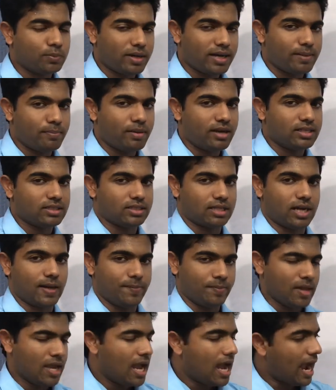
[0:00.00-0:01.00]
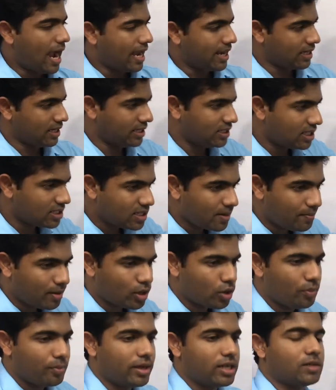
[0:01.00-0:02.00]
bursa, and in the
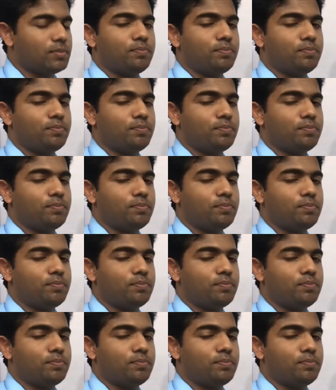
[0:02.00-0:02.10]
subacromial